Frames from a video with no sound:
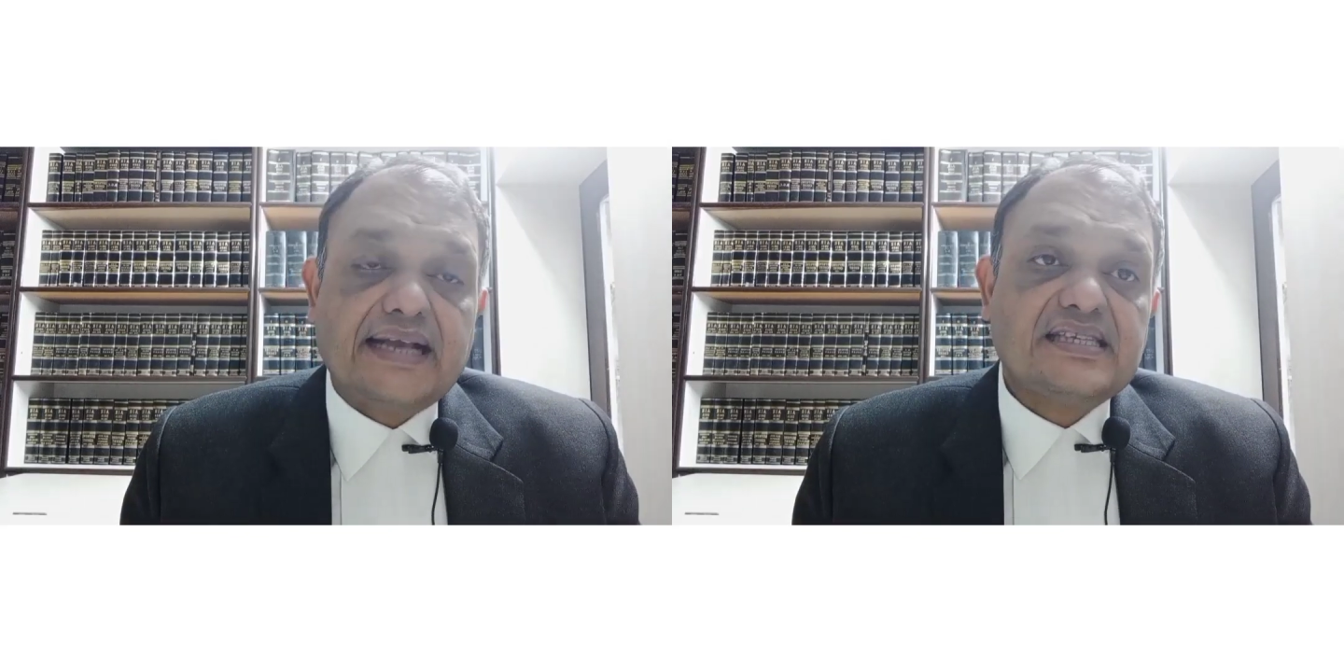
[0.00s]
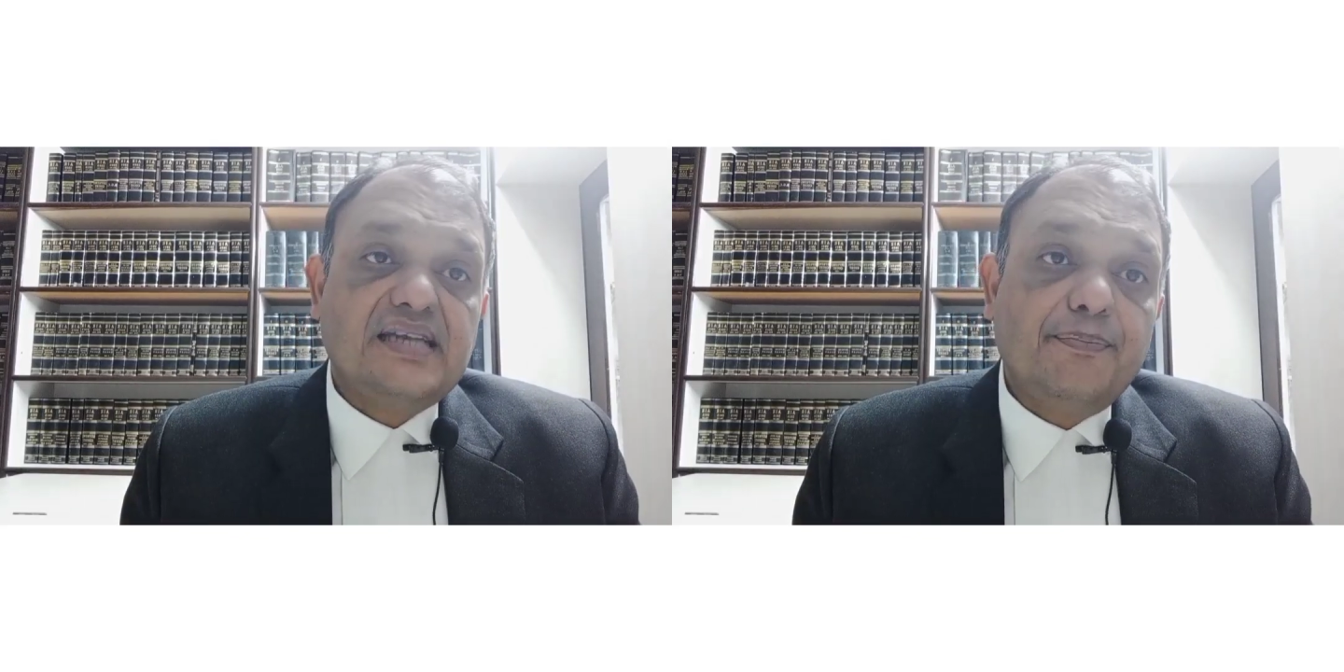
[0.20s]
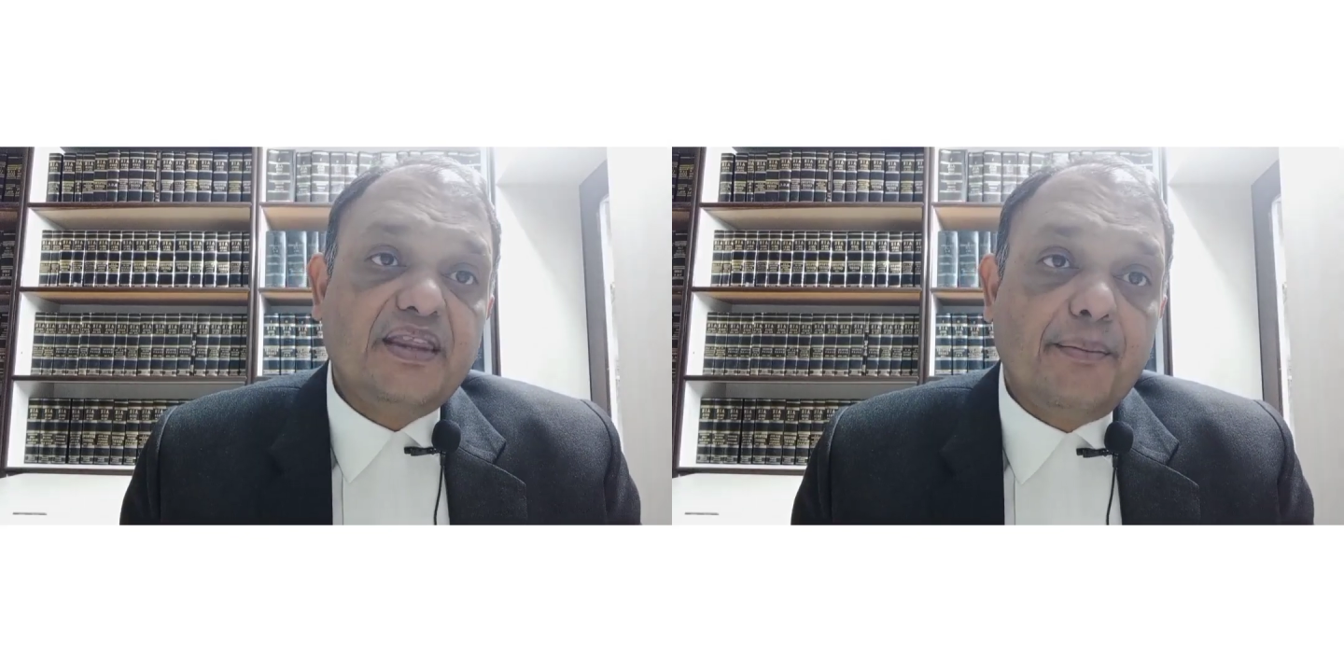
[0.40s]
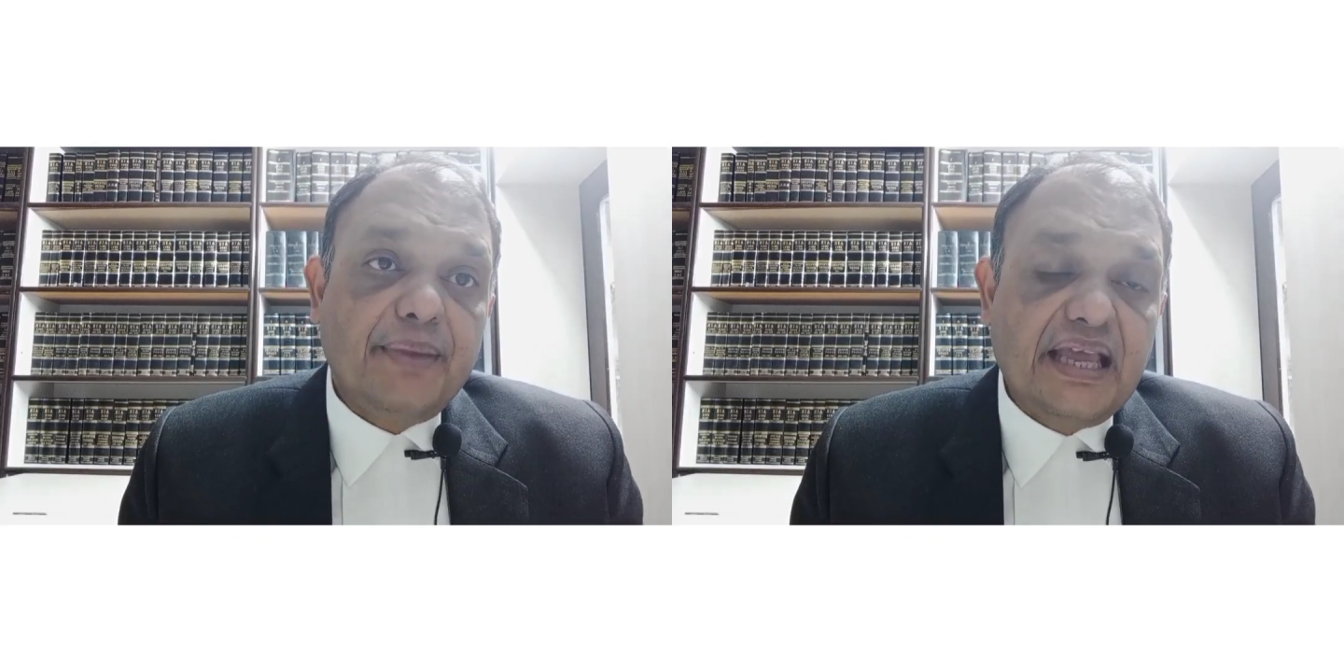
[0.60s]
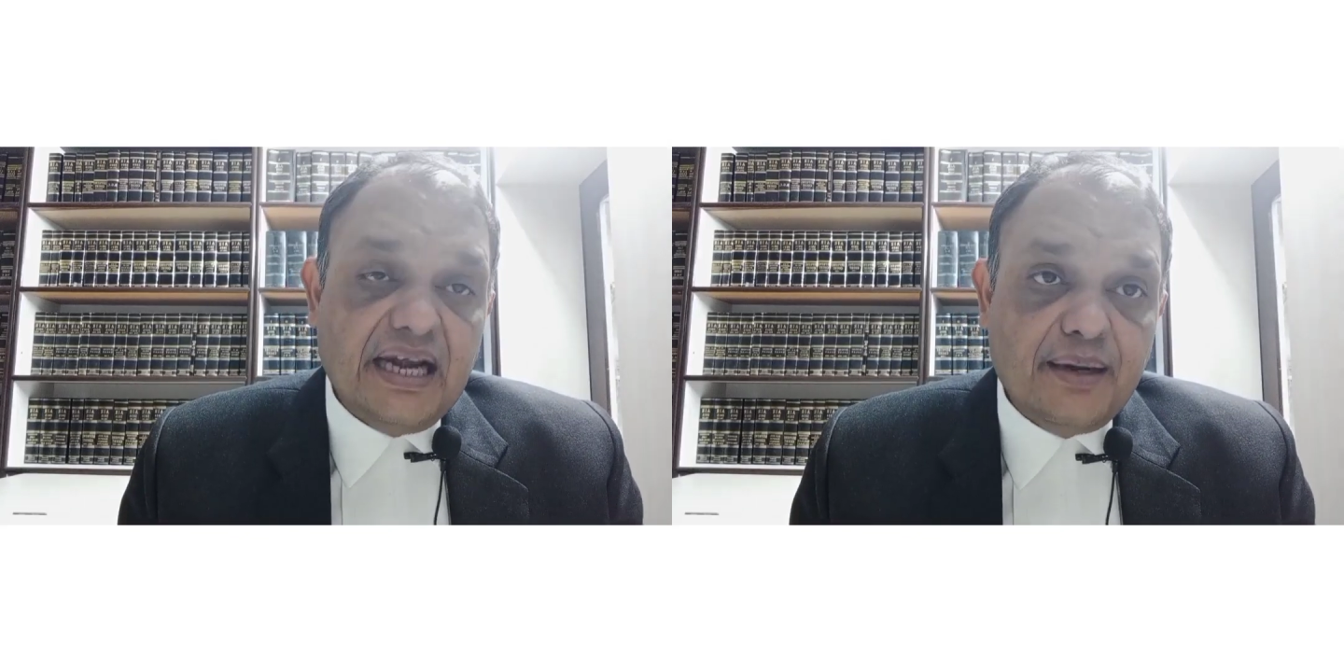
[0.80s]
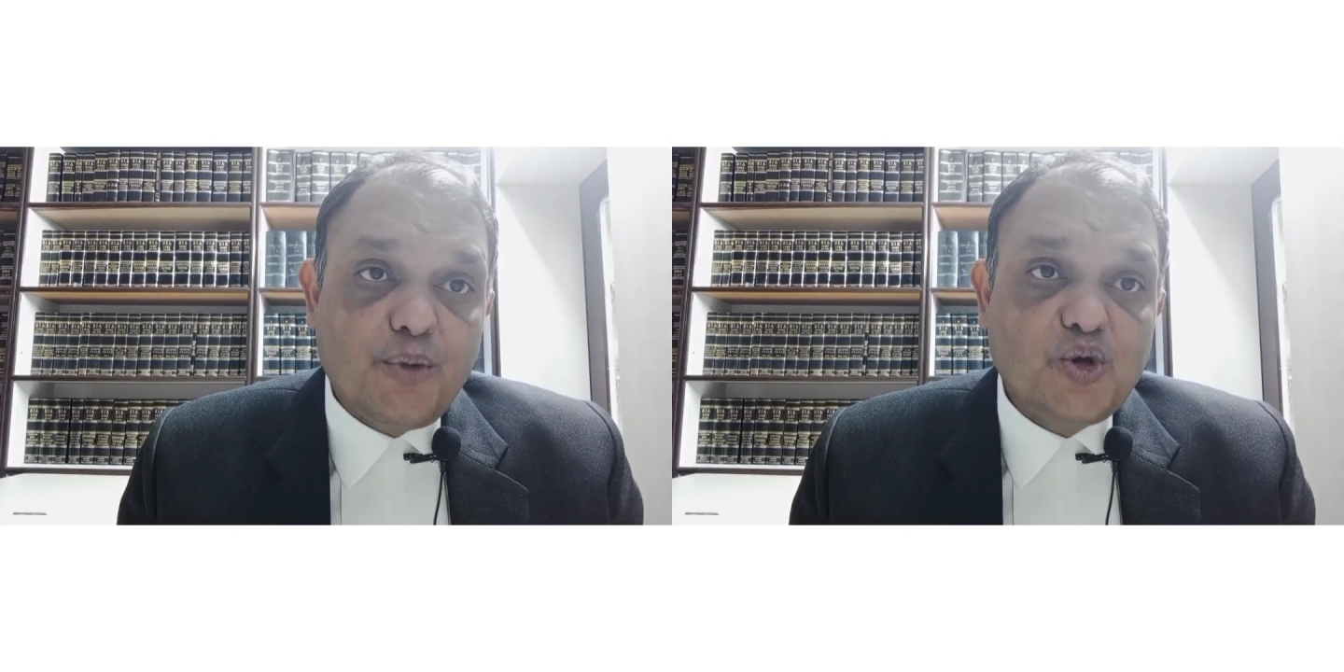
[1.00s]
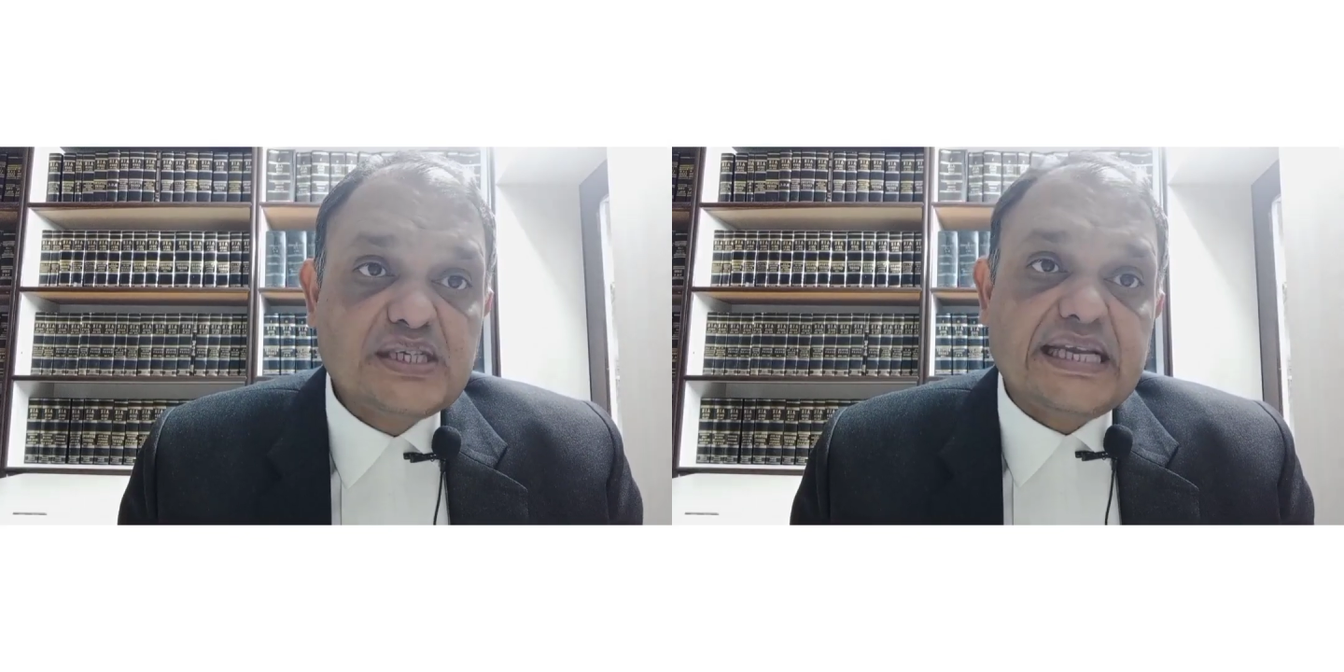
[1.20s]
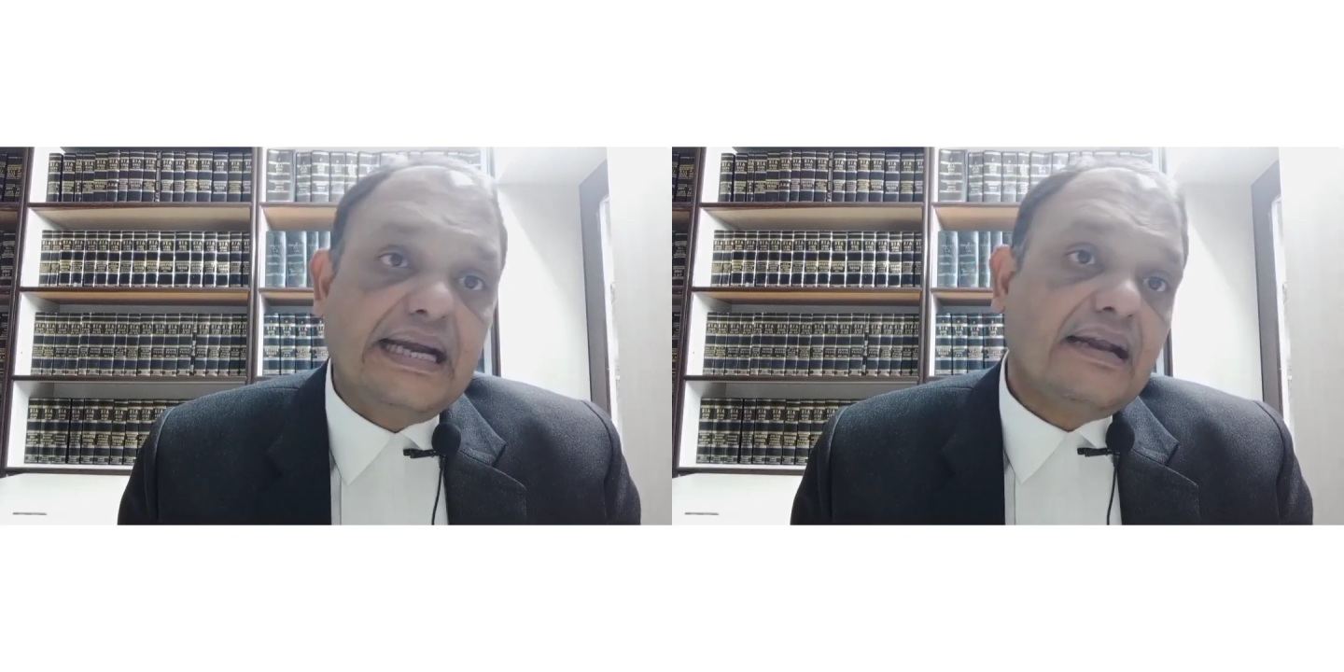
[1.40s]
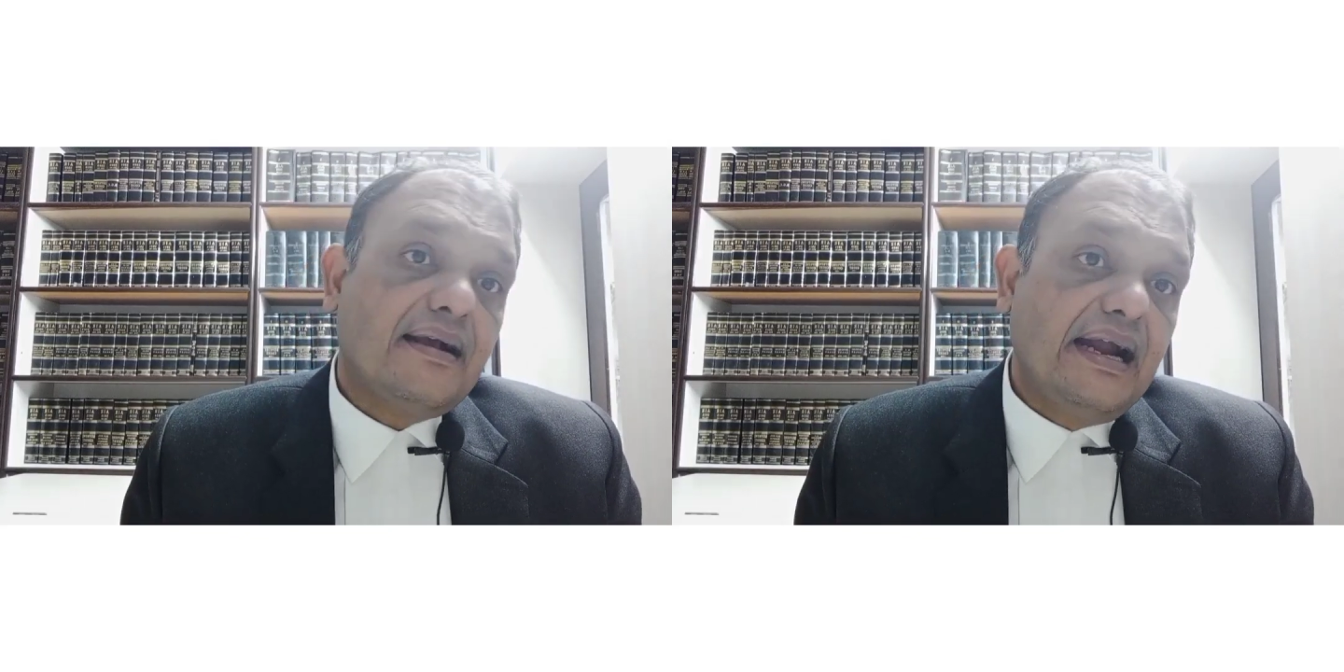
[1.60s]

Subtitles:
accept the bail and bonds and